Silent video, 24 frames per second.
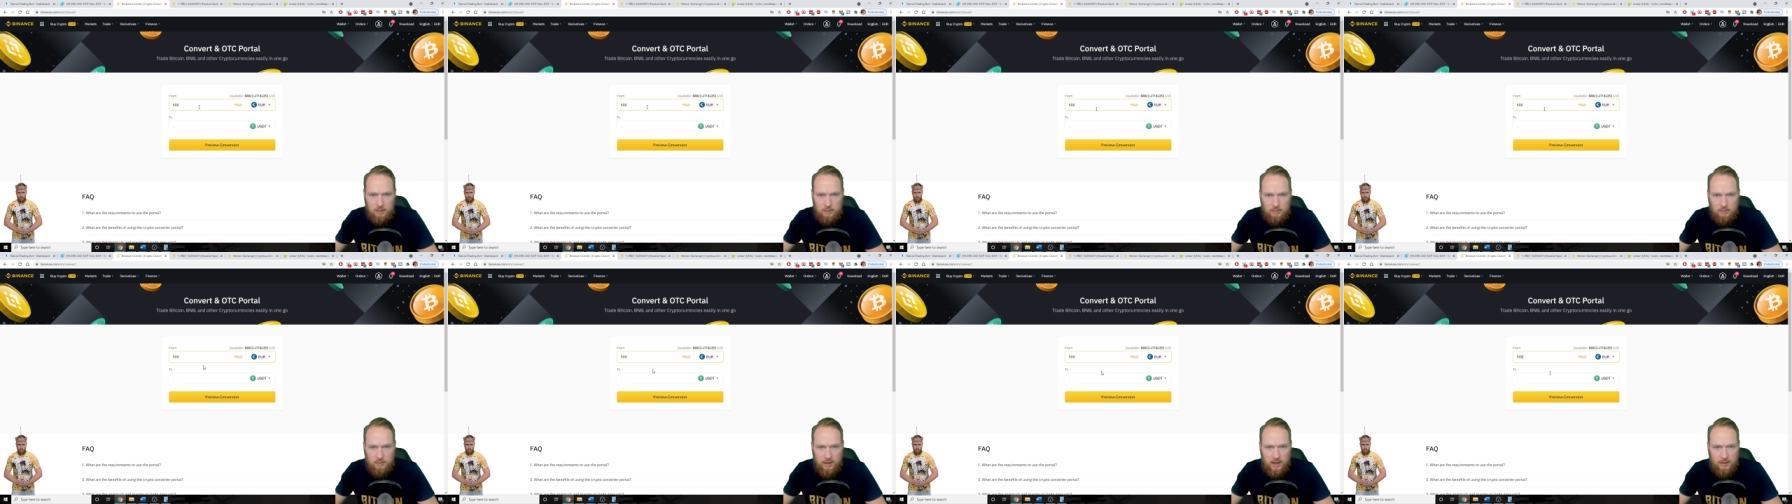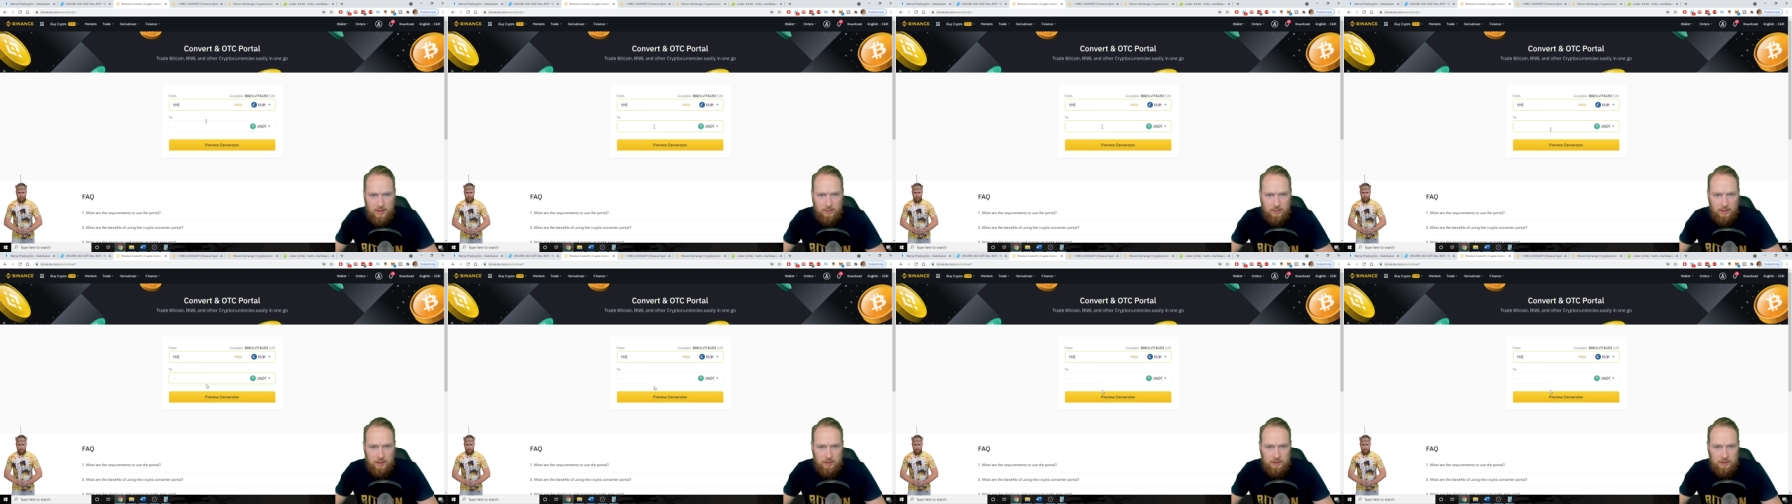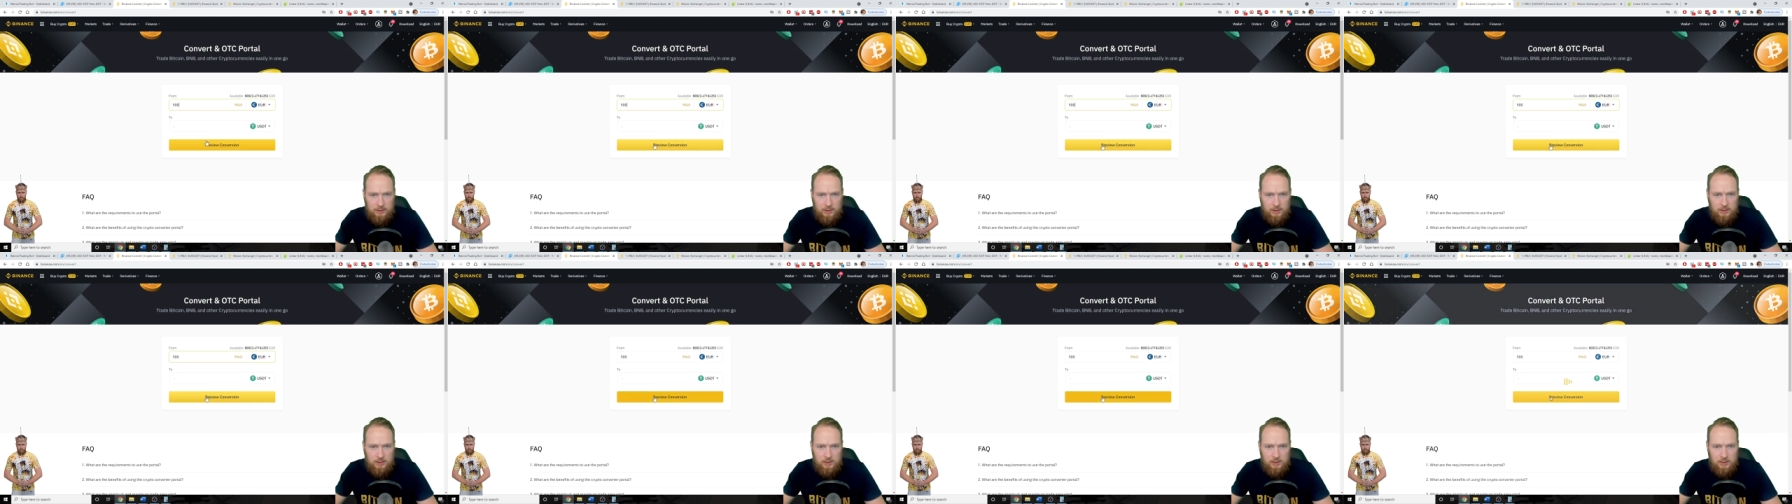
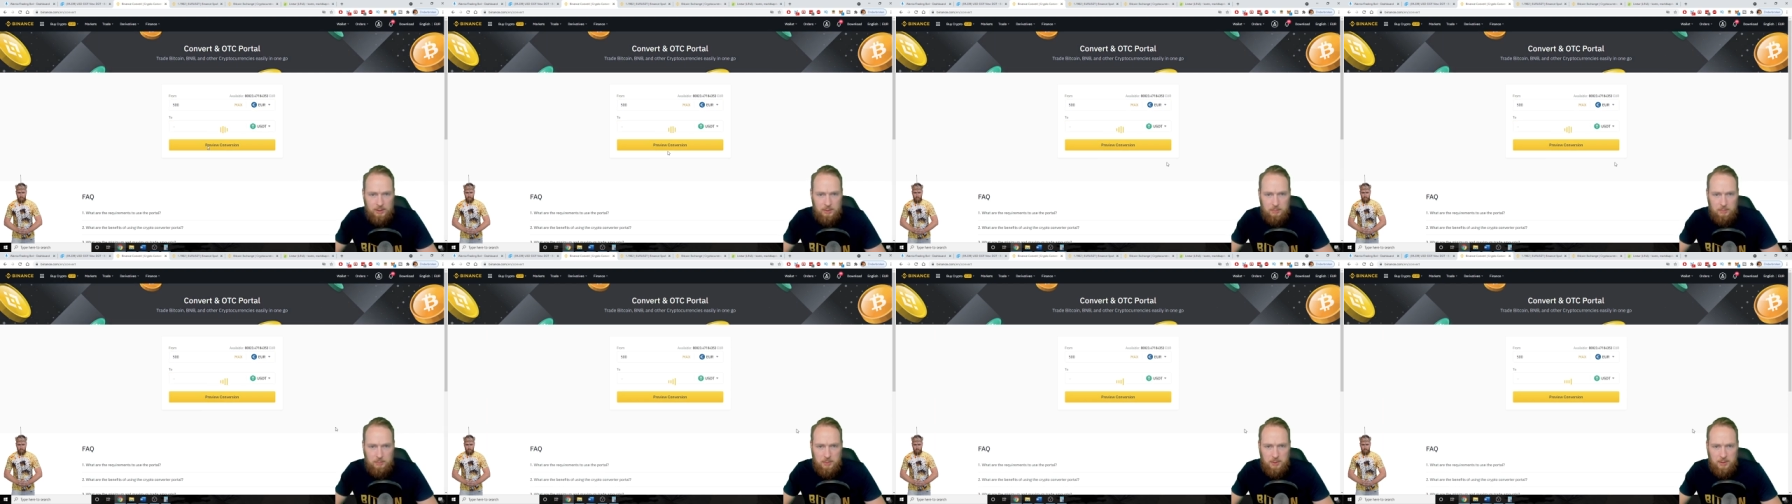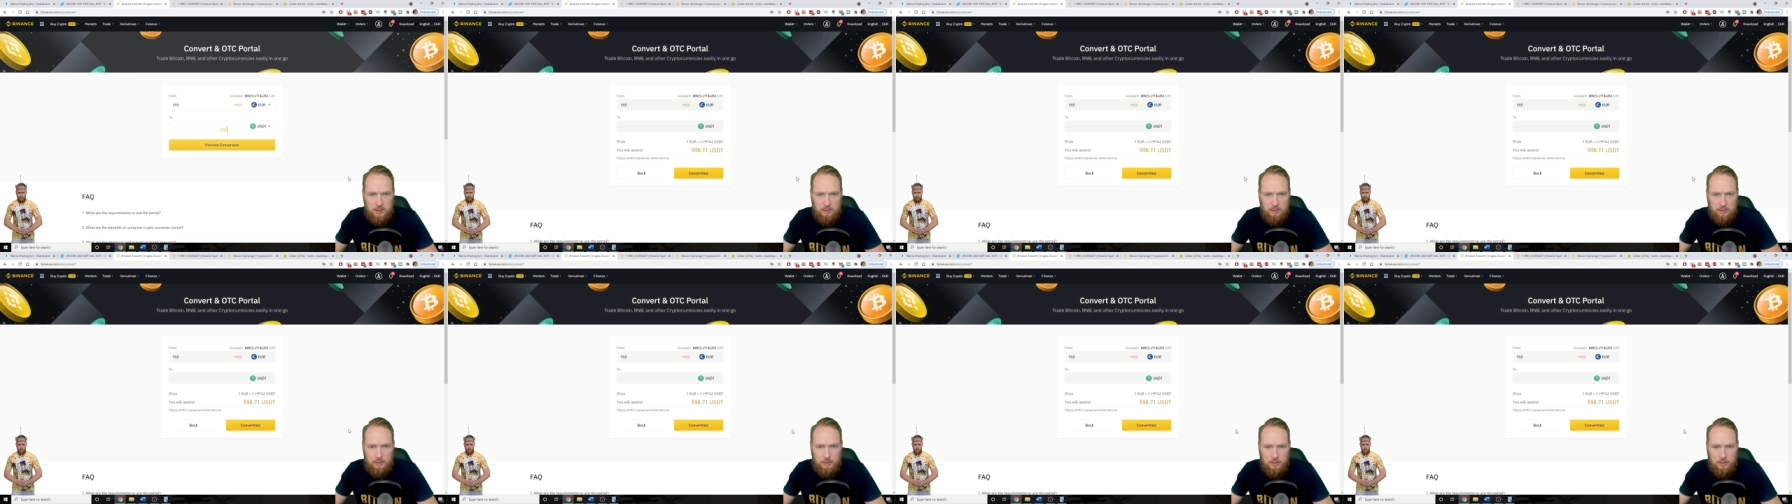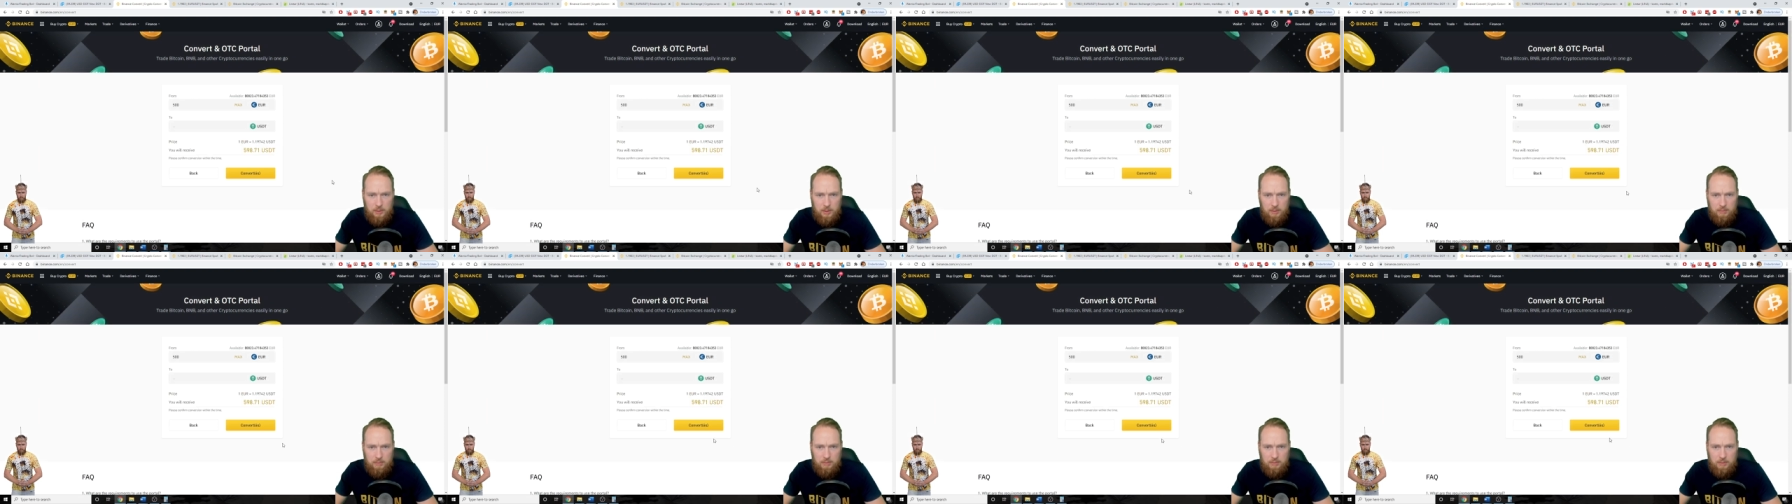500 preview
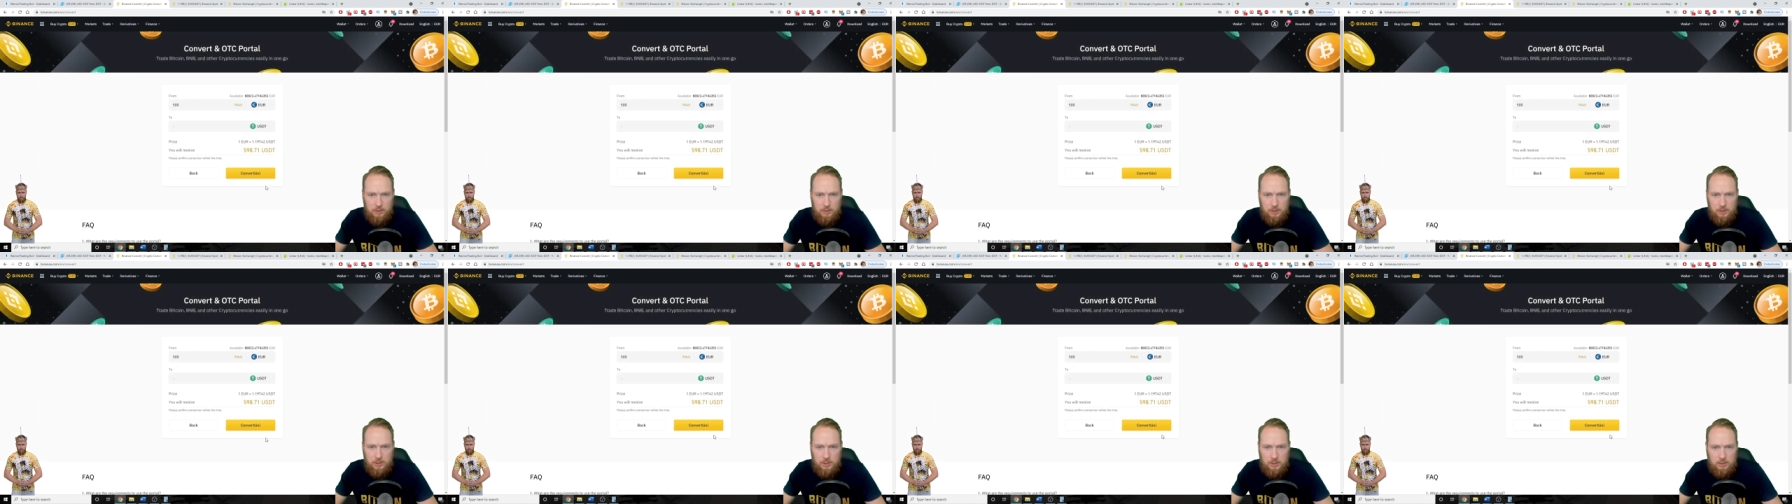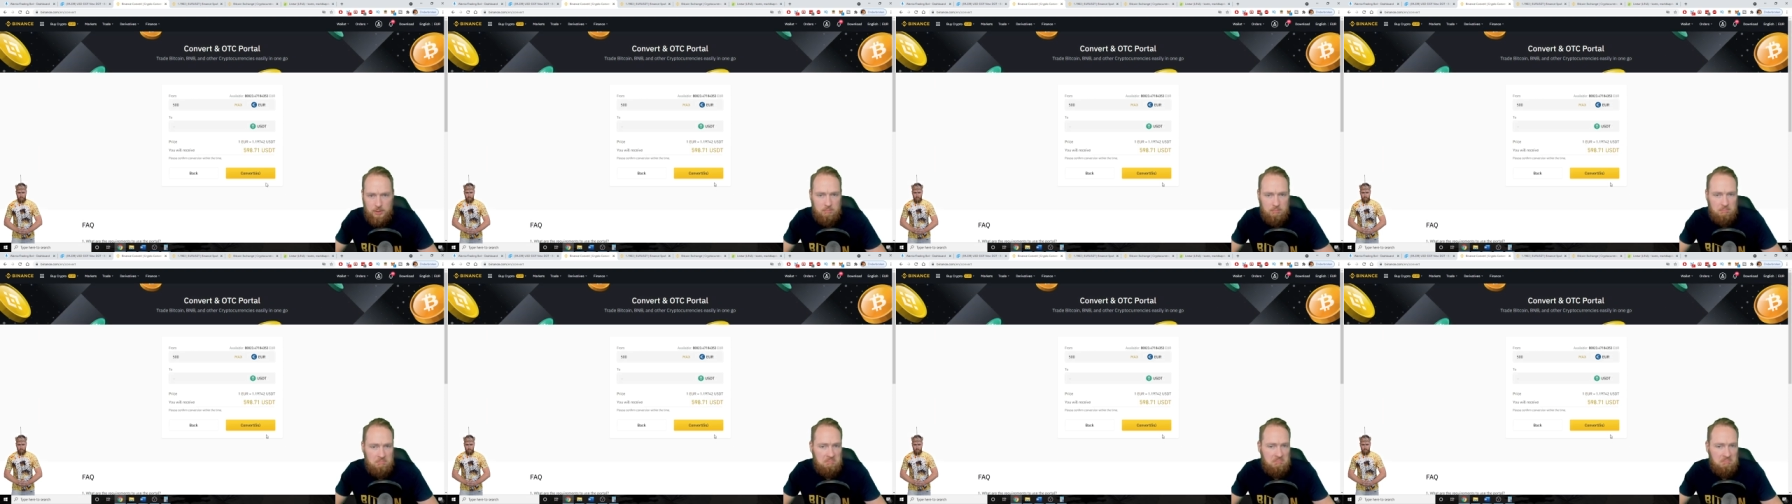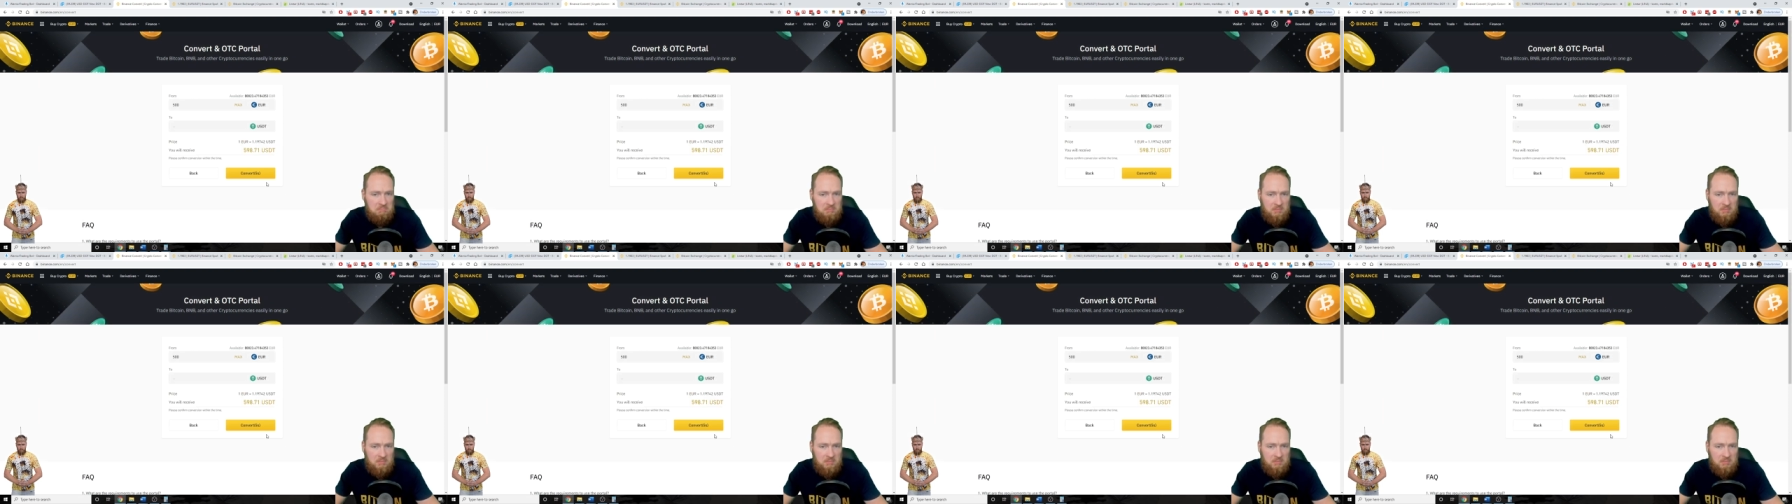conversion